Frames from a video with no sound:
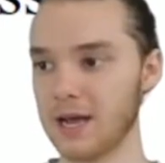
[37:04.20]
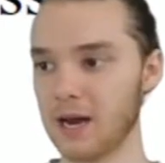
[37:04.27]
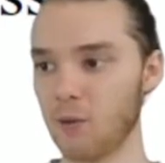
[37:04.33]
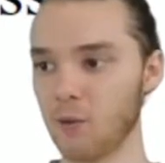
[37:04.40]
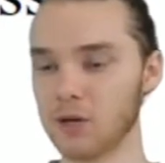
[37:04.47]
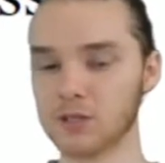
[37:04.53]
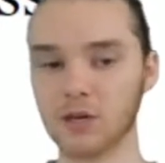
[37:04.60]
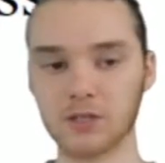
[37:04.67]
And
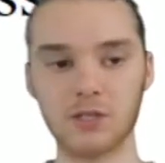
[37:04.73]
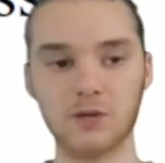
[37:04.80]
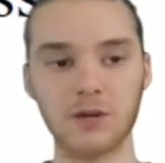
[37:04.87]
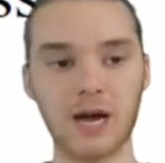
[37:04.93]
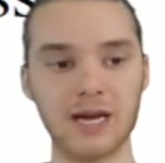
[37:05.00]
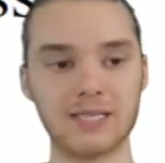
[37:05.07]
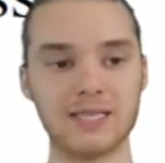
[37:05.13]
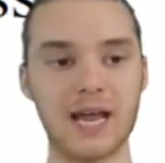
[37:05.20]
I want to talk to you
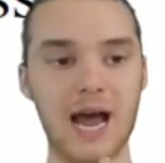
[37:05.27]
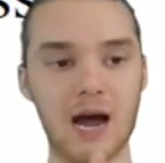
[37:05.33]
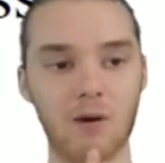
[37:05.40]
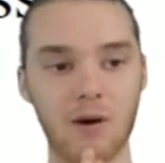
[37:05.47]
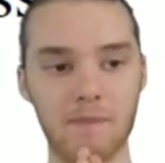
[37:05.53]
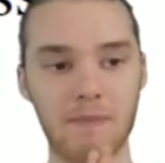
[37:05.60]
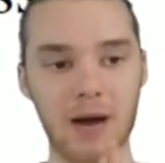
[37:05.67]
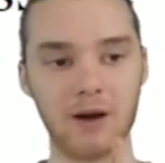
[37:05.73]
guys
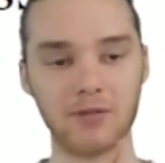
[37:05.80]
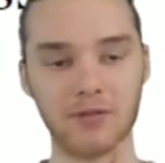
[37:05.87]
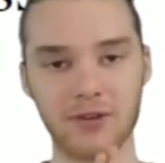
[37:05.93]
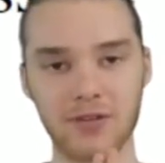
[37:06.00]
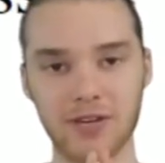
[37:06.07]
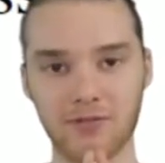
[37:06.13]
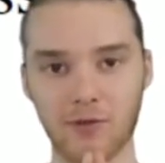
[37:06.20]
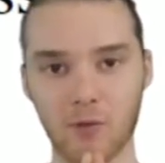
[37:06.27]
now about
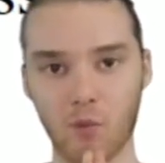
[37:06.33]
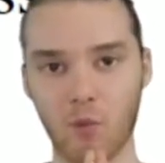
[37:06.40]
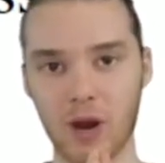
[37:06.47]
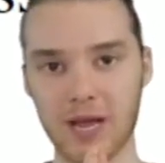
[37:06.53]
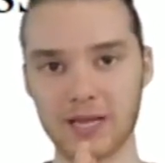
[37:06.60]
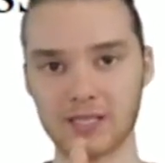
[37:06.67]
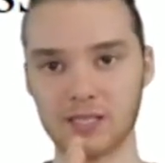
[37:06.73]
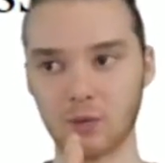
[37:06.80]
the different
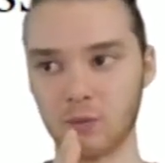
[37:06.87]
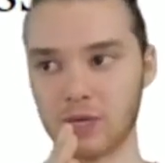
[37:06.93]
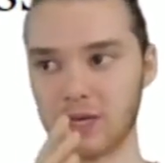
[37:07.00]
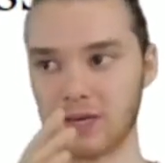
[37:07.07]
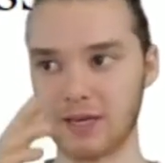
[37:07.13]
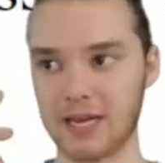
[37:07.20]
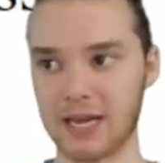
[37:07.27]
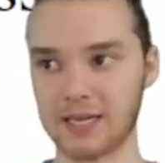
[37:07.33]
ways that we
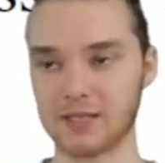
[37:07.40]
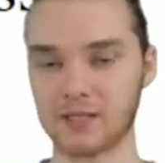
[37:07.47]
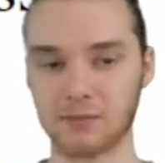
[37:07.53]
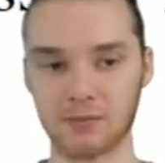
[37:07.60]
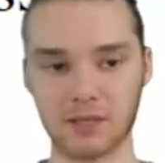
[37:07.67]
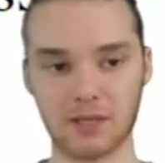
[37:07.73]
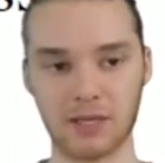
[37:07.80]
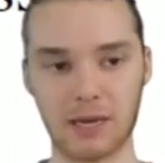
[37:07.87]
could get
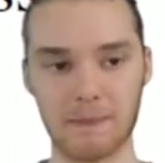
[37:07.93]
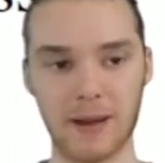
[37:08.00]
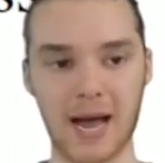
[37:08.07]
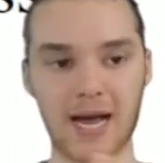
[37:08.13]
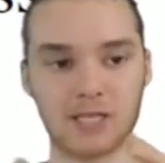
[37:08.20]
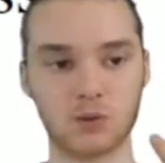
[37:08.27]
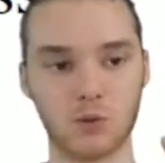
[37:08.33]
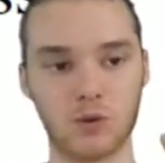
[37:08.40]
something like a
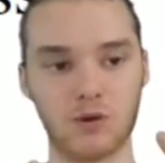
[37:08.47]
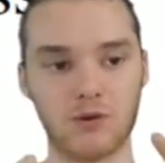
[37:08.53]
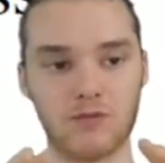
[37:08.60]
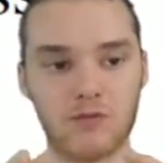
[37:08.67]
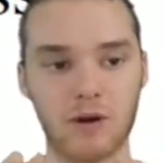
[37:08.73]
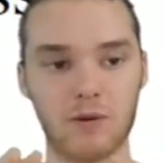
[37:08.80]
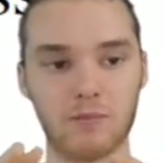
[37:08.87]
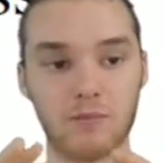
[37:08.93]
password
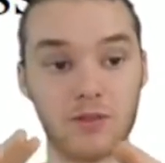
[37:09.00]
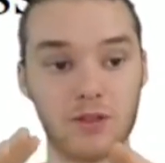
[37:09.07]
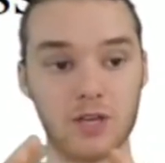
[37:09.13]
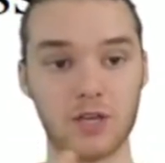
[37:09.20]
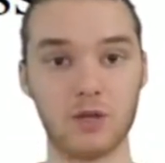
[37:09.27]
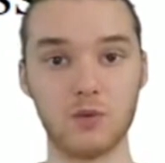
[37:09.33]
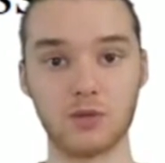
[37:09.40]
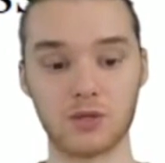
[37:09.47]
from the
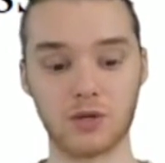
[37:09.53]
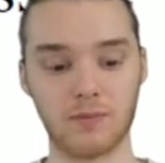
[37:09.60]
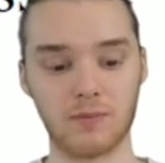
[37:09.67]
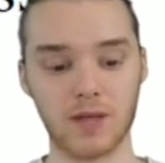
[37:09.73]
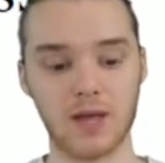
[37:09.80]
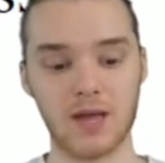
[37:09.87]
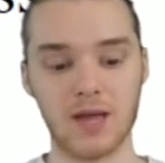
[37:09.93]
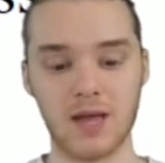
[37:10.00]
user.
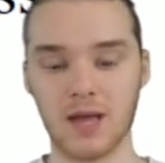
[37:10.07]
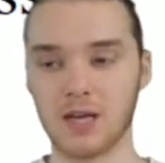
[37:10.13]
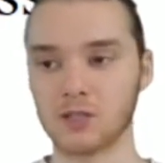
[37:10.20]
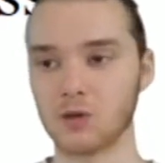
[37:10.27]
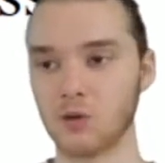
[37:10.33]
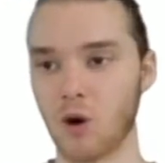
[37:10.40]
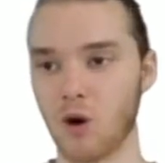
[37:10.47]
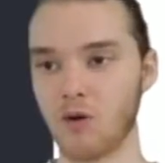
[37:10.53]

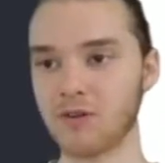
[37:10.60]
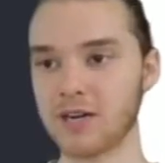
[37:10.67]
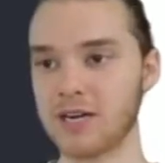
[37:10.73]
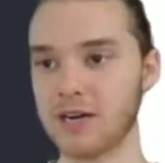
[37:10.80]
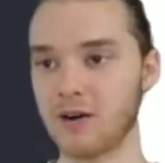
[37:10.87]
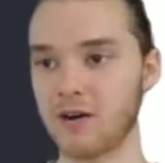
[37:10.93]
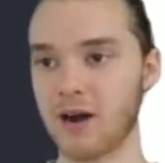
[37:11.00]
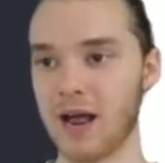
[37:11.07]
So over
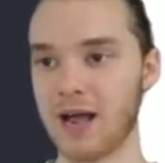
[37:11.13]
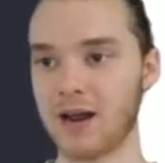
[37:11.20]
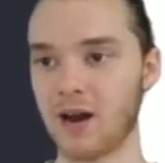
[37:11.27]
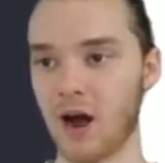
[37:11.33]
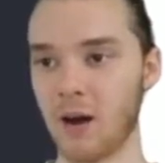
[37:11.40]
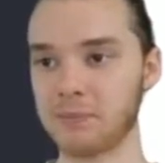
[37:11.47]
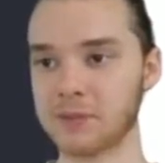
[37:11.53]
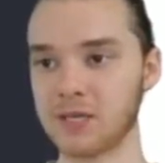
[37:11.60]
here
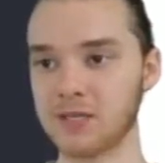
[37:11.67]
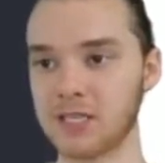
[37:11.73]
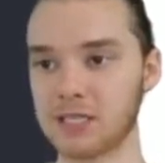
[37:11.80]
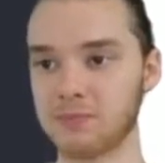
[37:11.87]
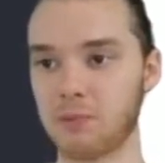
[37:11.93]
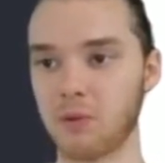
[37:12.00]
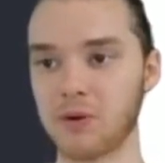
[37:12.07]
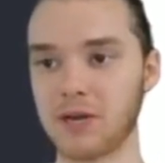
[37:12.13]
and up to
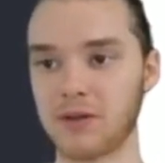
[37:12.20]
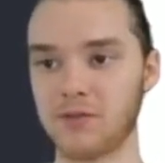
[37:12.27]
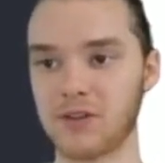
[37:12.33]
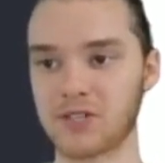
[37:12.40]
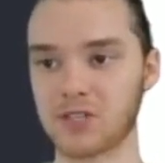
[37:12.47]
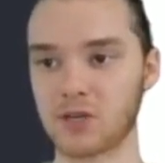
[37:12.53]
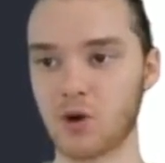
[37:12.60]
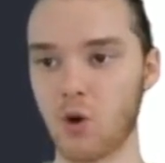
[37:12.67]
this point in
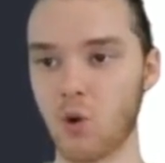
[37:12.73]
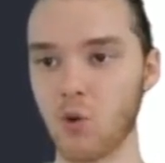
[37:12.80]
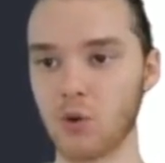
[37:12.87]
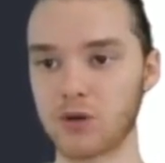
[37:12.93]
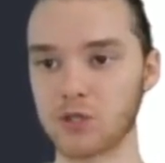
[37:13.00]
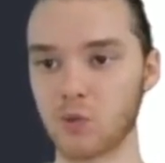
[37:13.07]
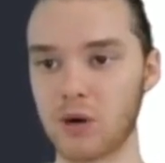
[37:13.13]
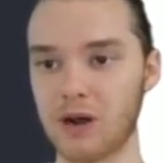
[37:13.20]
this
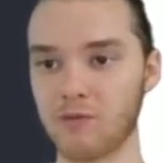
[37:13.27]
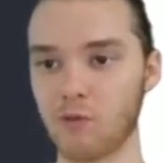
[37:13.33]
course,